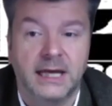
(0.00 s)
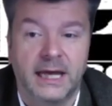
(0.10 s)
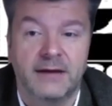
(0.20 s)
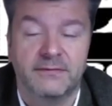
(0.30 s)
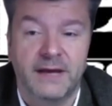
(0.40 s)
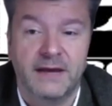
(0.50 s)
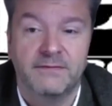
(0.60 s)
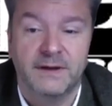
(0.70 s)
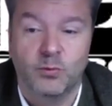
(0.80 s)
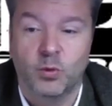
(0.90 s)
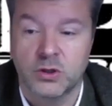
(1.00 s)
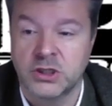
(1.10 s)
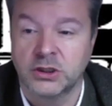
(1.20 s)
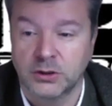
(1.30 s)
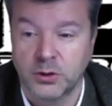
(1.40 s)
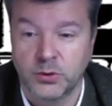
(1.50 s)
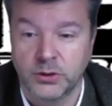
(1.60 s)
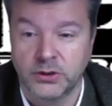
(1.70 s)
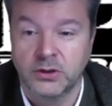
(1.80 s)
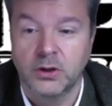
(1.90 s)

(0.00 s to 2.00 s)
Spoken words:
if it wasn't loaded